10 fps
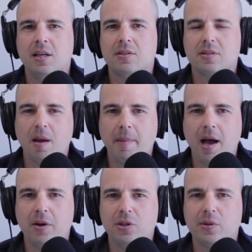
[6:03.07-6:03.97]

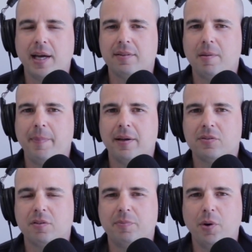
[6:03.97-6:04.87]
somehow you get the
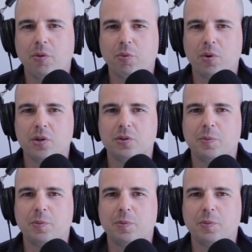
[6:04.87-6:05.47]
best of both worlds.